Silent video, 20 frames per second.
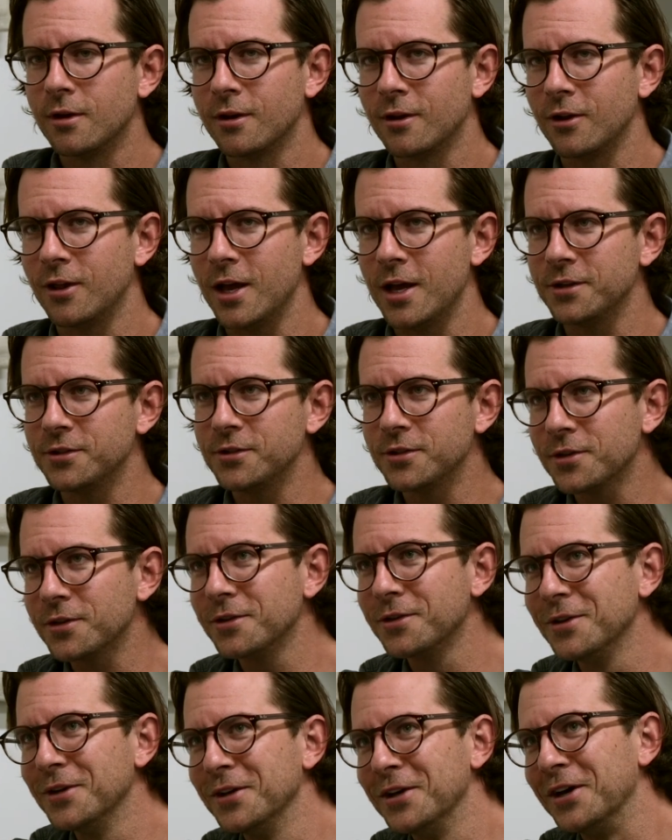Classic.
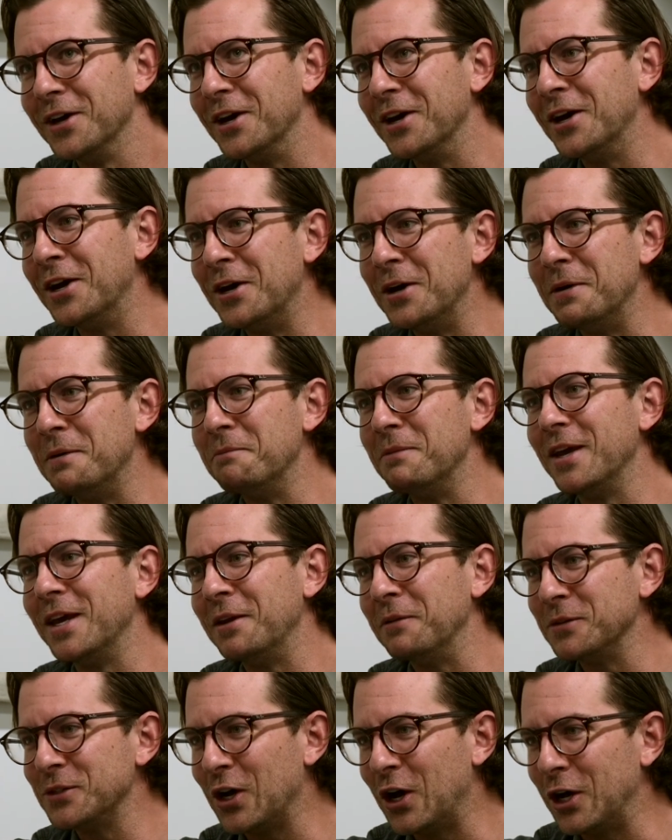And it
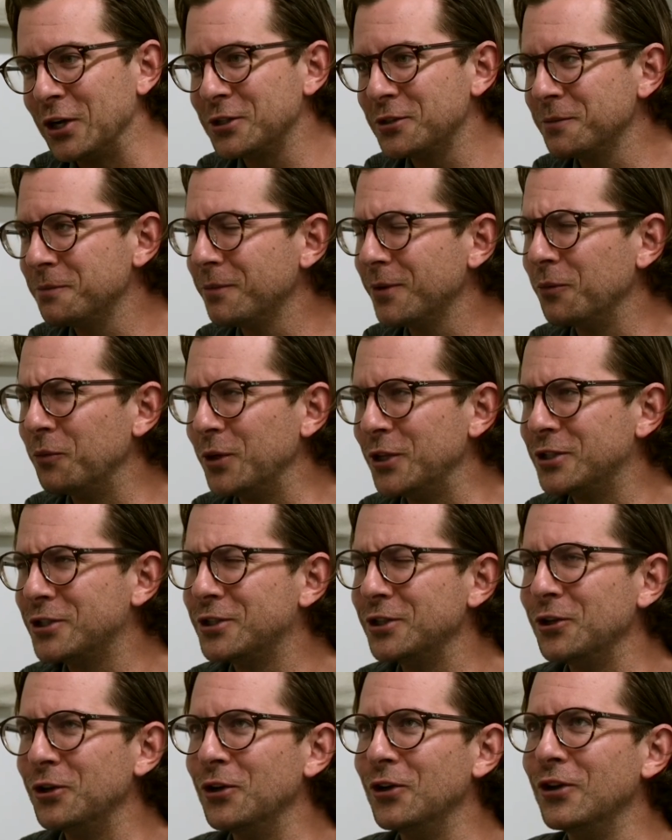was awesome. We
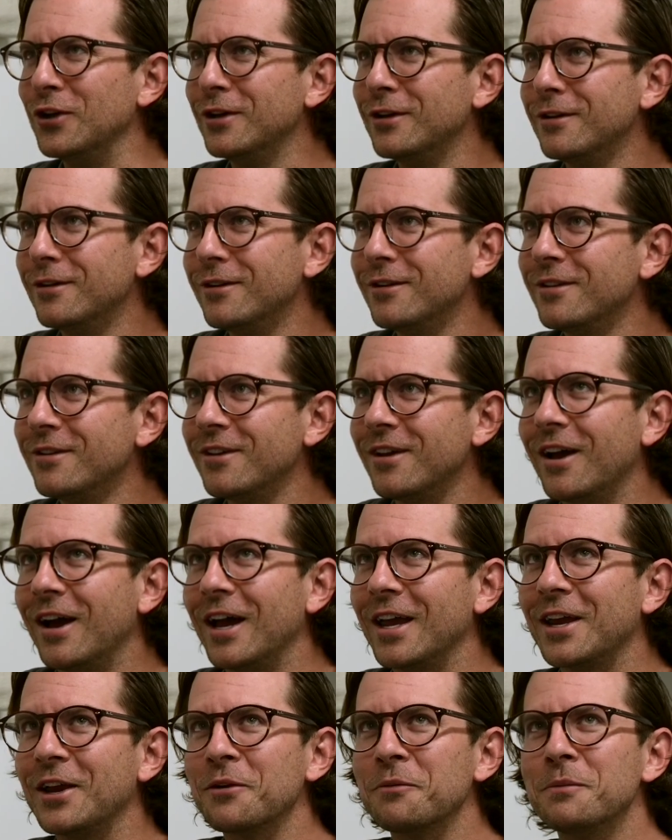still, I
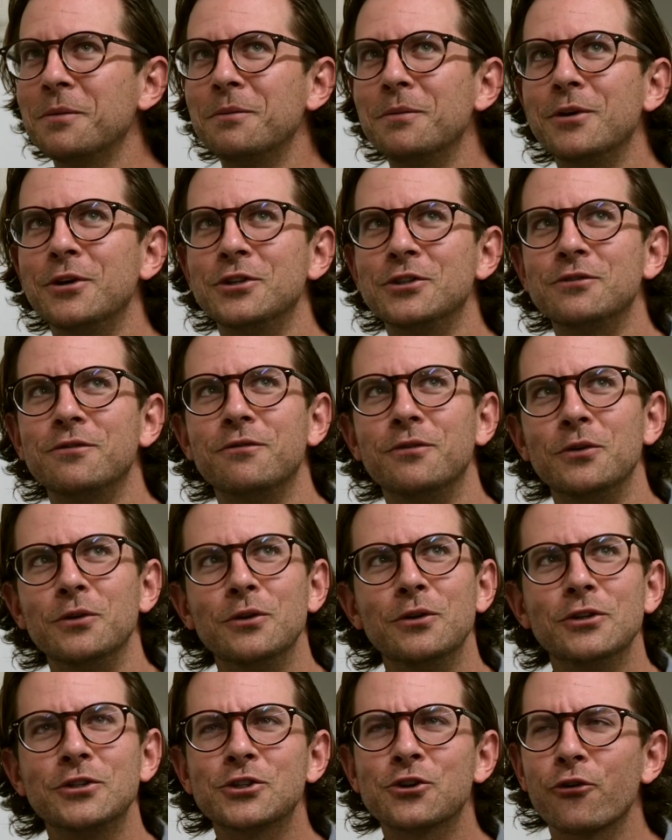can't remember his
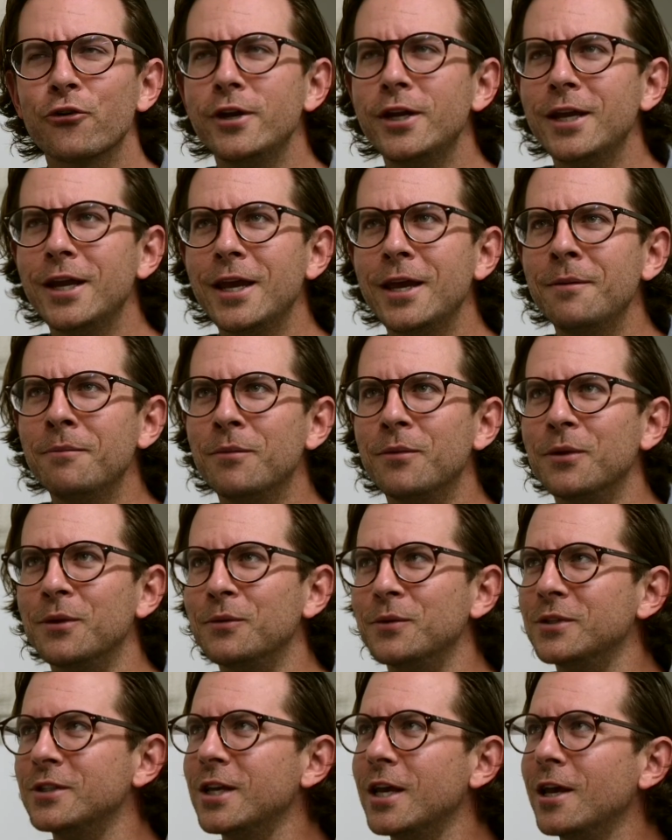full screen name, but it
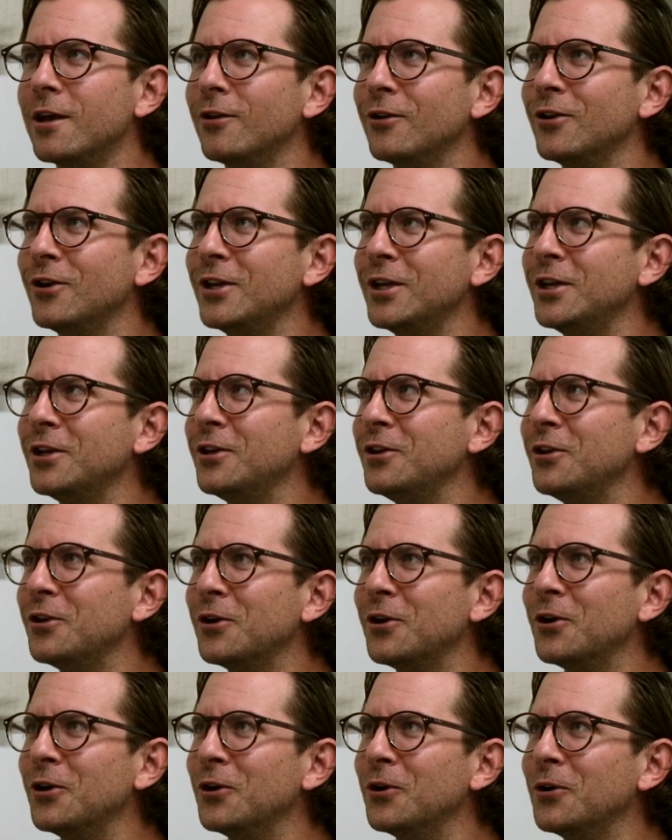was El
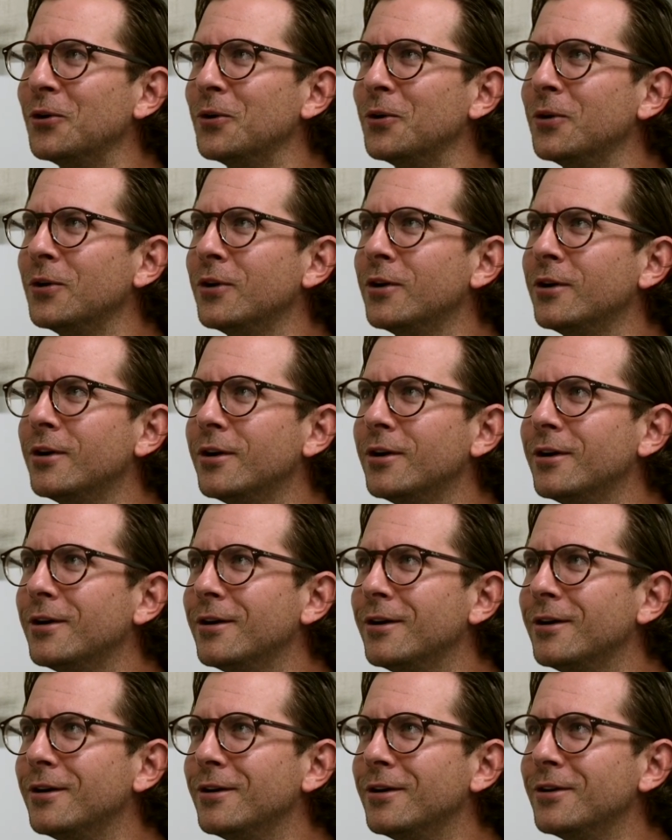Nino
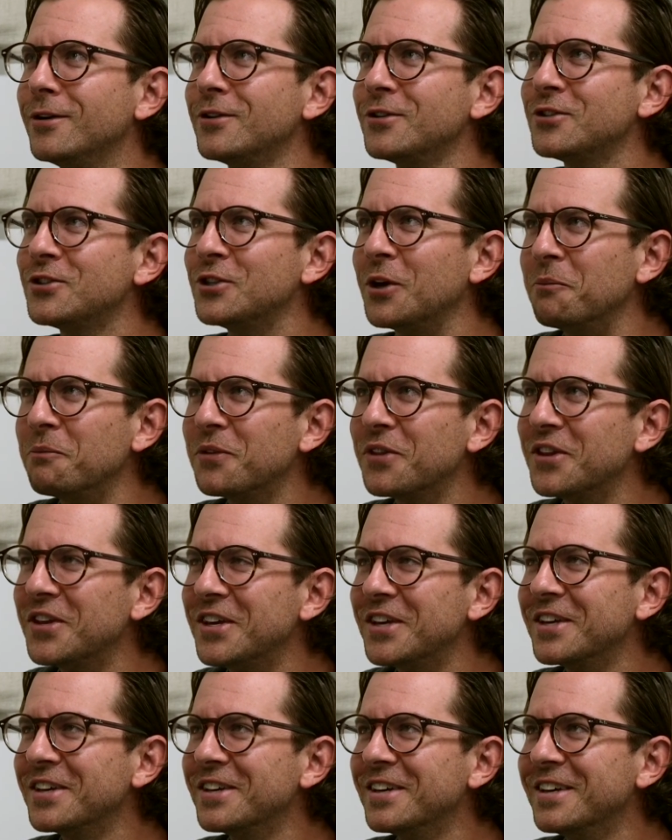
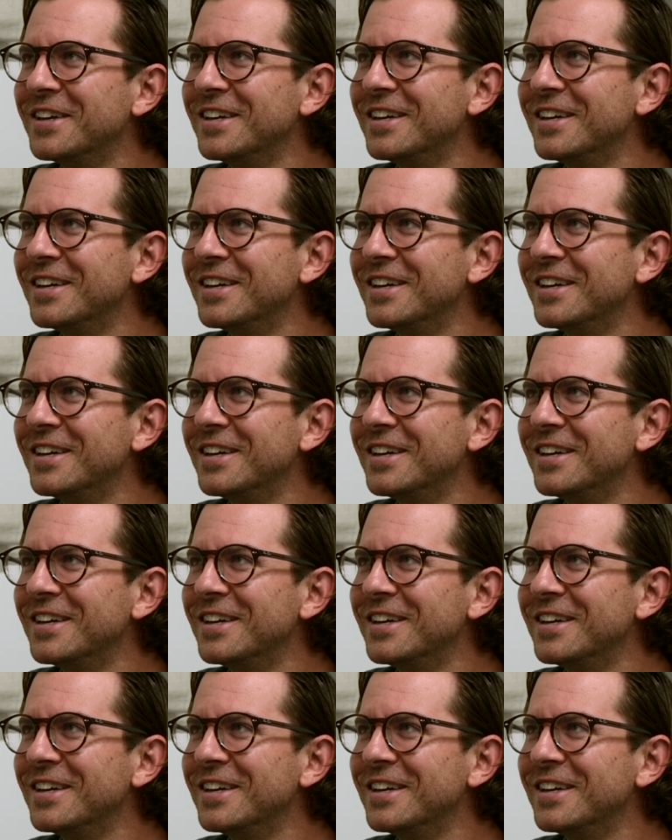something.